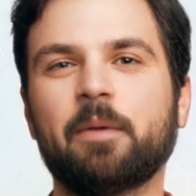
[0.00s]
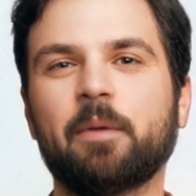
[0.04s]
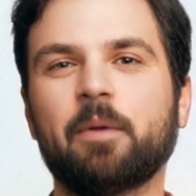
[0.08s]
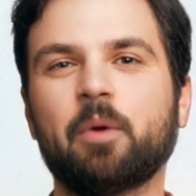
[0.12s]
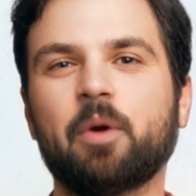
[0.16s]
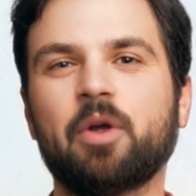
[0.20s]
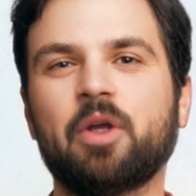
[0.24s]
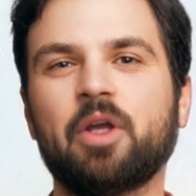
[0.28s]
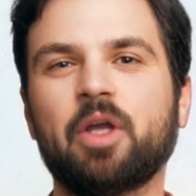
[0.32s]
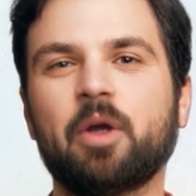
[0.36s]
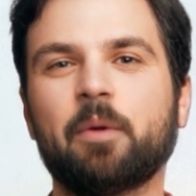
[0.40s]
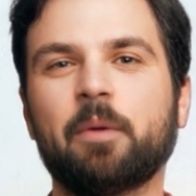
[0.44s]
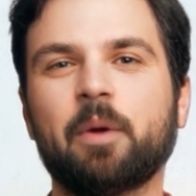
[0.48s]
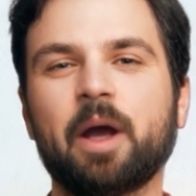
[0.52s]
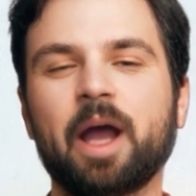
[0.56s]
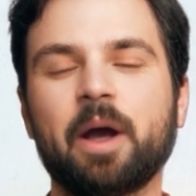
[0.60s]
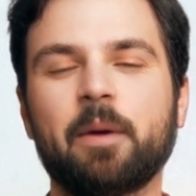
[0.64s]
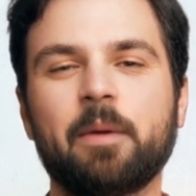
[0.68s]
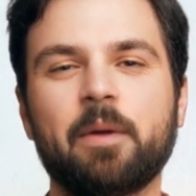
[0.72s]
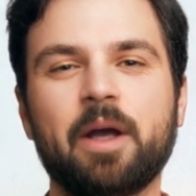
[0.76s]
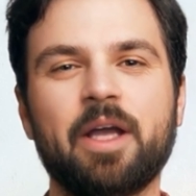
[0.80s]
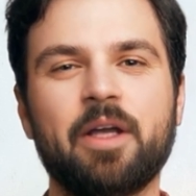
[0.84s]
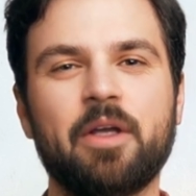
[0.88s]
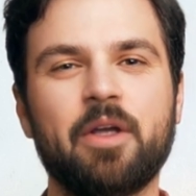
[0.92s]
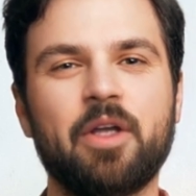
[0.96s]
Push the
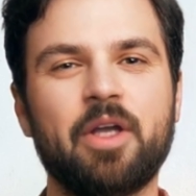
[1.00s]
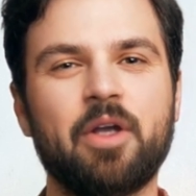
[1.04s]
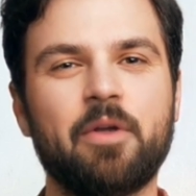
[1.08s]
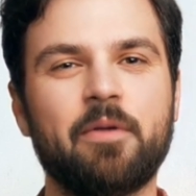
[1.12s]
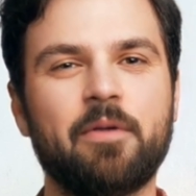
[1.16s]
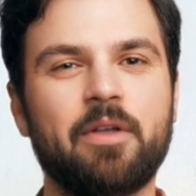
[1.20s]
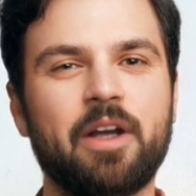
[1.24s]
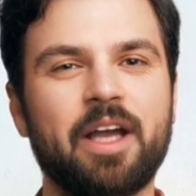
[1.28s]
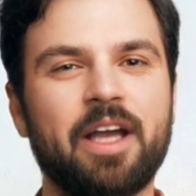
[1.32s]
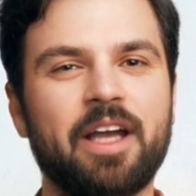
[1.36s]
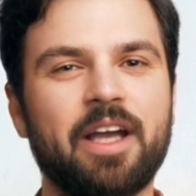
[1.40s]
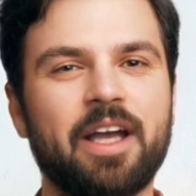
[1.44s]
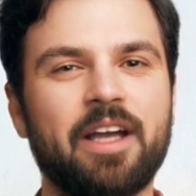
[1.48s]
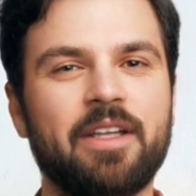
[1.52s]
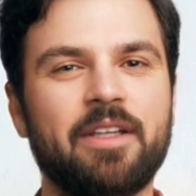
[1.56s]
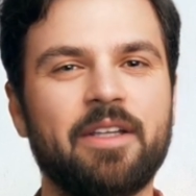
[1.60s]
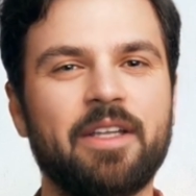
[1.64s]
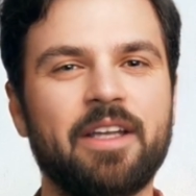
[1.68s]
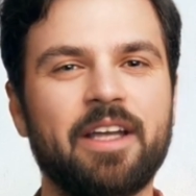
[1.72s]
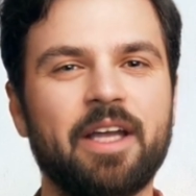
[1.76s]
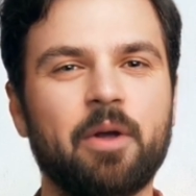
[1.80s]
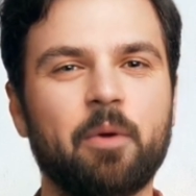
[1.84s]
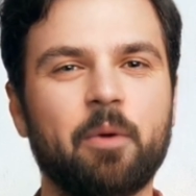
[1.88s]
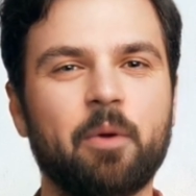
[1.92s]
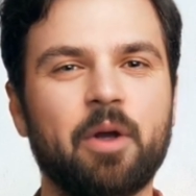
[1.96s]
pipe into the fitting
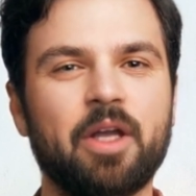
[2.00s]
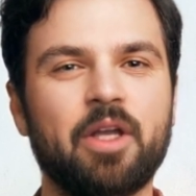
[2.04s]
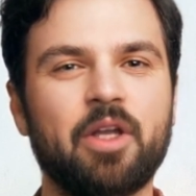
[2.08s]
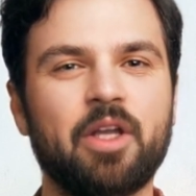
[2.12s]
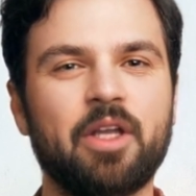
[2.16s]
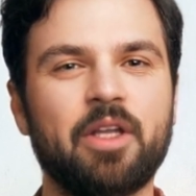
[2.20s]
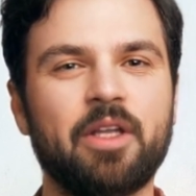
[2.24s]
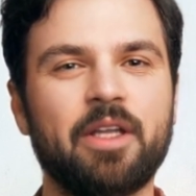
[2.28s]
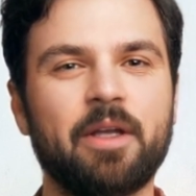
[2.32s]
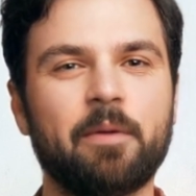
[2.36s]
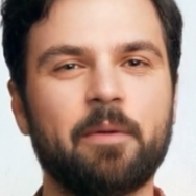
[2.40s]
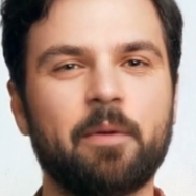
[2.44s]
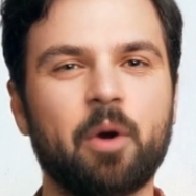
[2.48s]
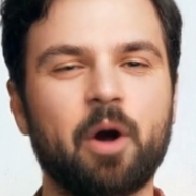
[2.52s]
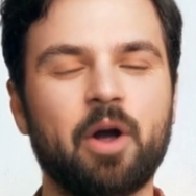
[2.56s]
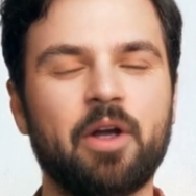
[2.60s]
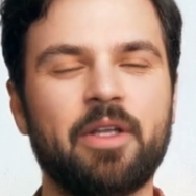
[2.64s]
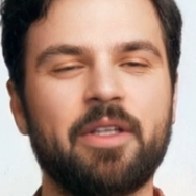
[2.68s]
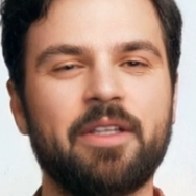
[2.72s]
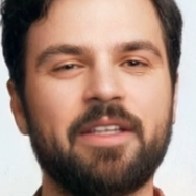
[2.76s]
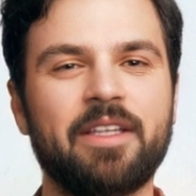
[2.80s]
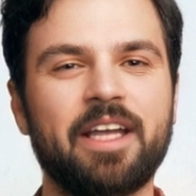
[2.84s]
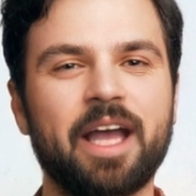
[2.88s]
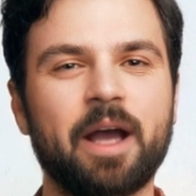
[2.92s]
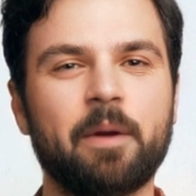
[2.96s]
until it reaches the
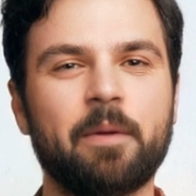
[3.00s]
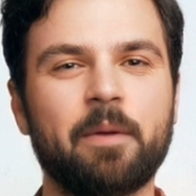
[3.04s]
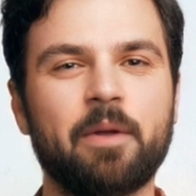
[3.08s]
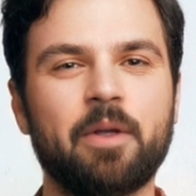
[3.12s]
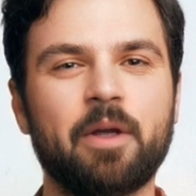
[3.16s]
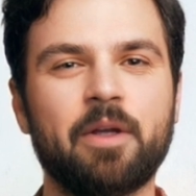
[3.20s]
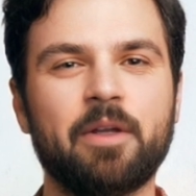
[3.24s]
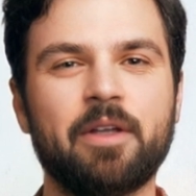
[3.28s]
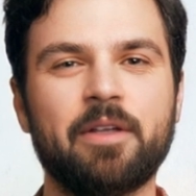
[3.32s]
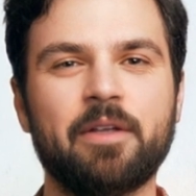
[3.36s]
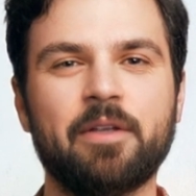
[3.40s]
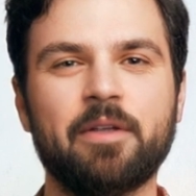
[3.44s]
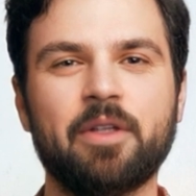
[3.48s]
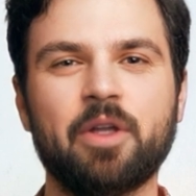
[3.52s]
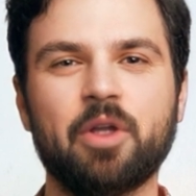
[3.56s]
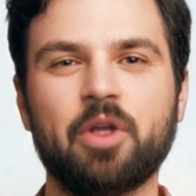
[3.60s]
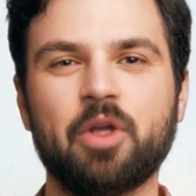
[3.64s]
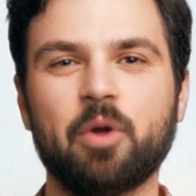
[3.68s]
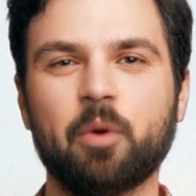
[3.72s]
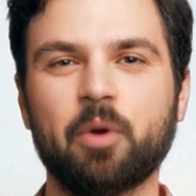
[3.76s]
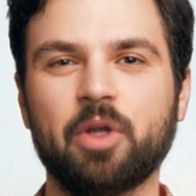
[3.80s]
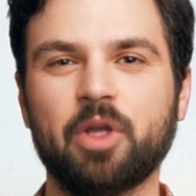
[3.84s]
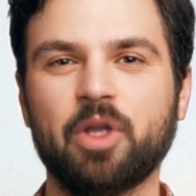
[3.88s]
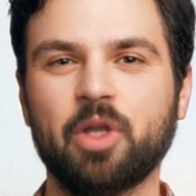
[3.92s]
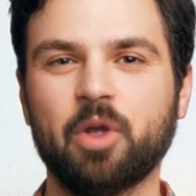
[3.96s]
marked depth.
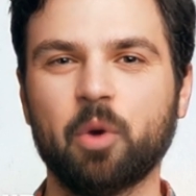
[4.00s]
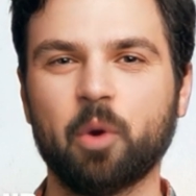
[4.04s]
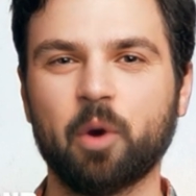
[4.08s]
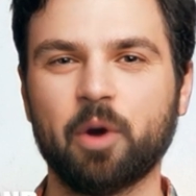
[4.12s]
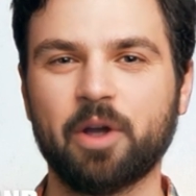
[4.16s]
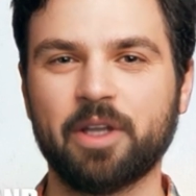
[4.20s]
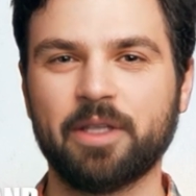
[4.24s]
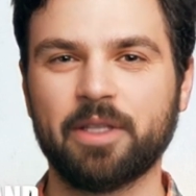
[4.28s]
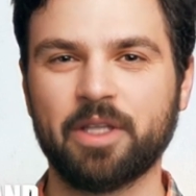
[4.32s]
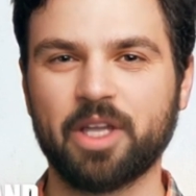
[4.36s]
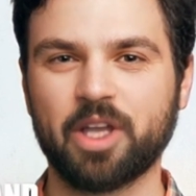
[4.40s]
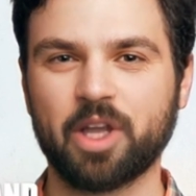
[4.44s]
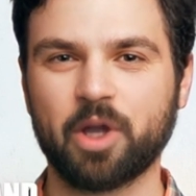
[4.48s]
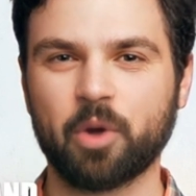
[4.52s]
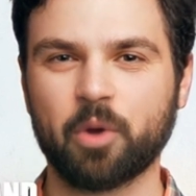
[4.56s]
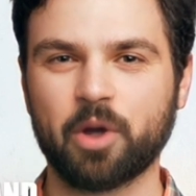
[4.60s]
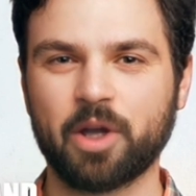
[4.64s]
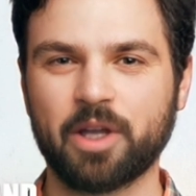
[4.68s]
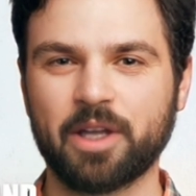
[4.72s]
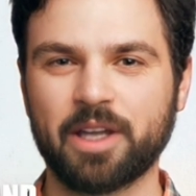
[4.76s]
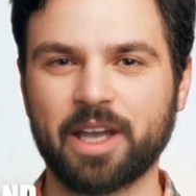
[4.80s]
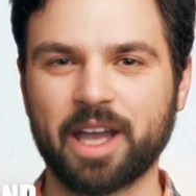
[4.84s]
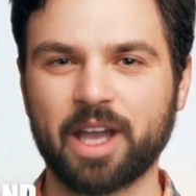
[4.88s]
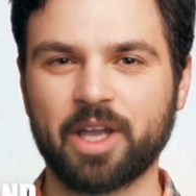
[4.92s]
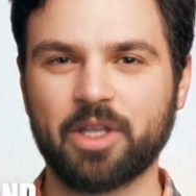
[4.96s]
To ensure a secure
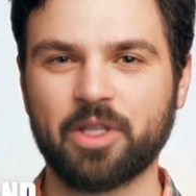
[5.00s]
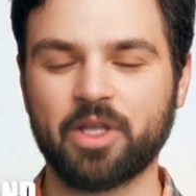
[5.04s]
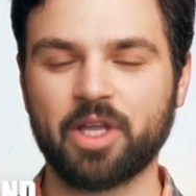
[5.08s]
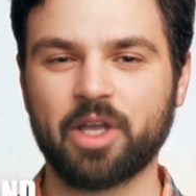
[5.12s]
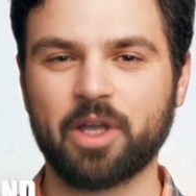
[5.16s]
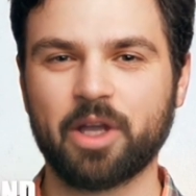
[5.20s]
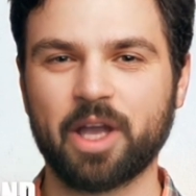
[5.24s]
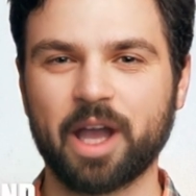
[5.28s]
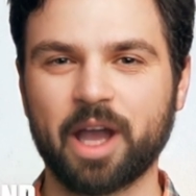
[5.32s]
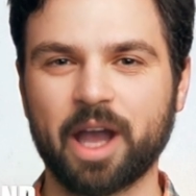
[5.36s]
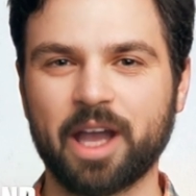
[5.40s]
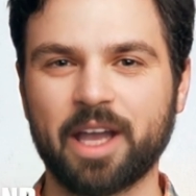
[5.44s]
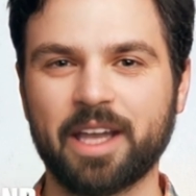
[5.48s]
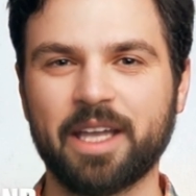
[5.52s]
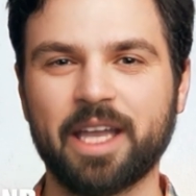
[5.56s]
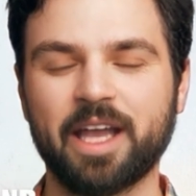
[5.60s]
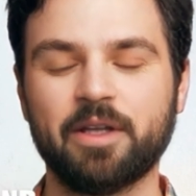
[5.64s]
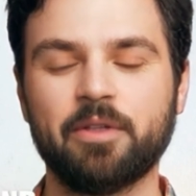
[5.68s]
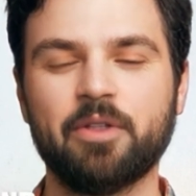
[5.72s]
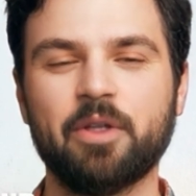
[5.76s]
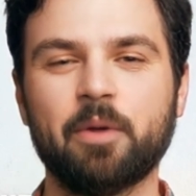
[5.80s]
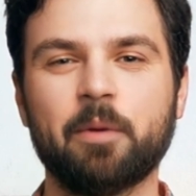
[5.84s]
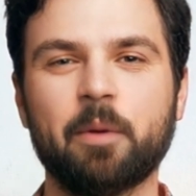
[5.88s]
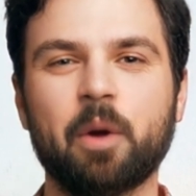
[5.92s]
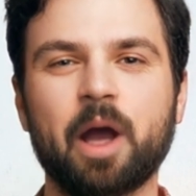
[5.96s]
connection,
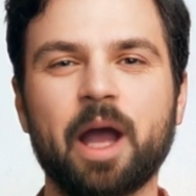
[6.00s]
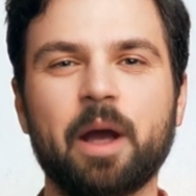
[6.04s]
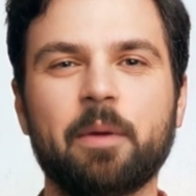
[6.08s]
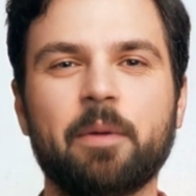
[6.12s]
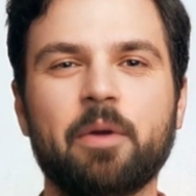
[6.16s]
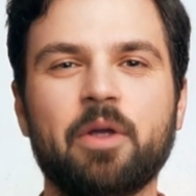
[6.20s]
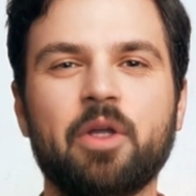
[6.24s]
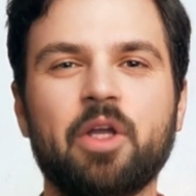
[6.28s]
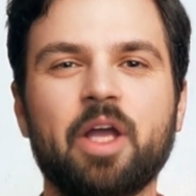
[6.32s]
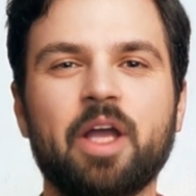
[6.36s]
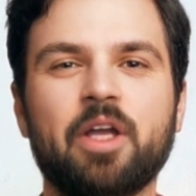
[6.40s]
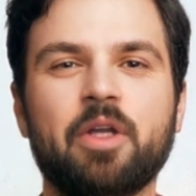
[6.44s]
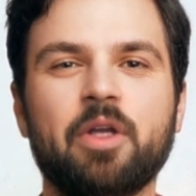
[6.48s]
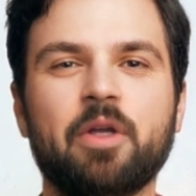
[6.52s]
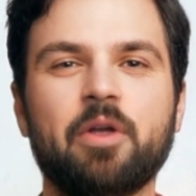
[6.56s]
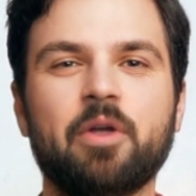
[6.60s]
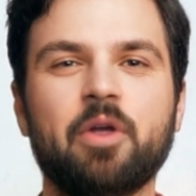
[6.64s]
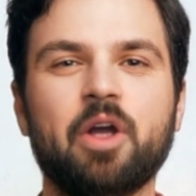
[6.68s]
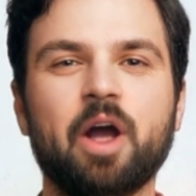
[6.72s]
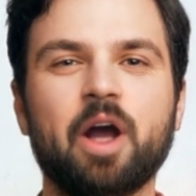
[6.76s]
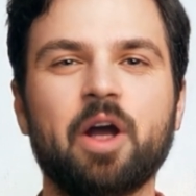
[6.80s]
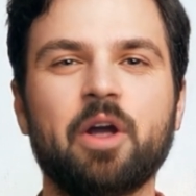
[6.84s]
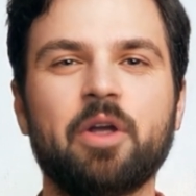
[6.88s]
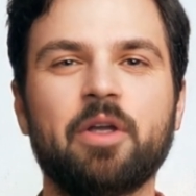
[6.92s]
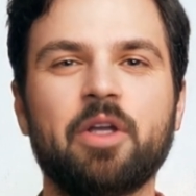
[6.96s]
give the pipe a gentle
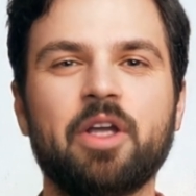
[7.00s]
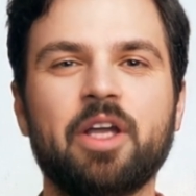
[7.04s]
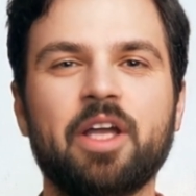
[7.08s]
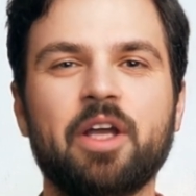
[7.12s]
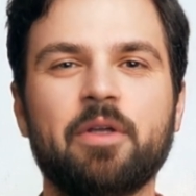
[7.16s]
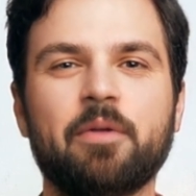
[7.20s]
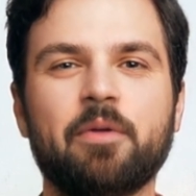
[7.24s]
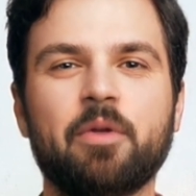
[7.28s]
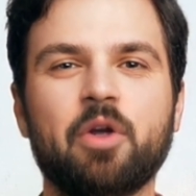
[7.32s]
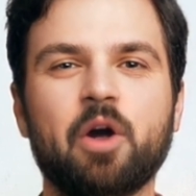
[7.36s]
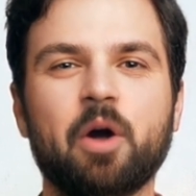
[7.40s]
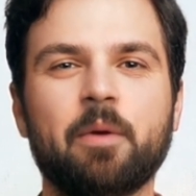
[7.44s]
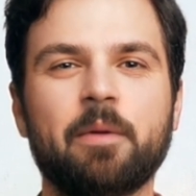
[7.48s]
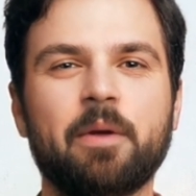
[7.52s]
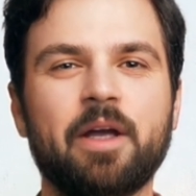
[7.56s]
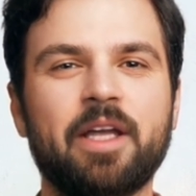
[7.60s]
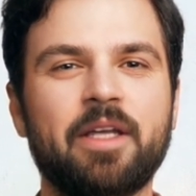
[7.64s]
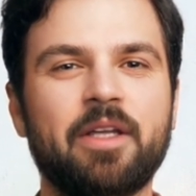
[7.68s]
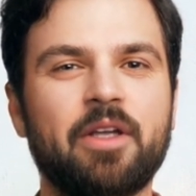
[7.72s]
tug to confirm it